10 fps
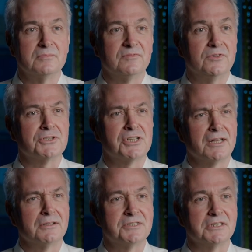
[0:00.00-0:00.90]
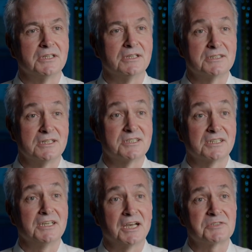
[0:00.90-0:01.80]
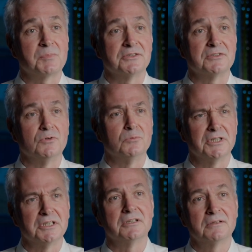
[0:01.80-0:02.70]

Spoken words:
functionality is a key aspect of what we need.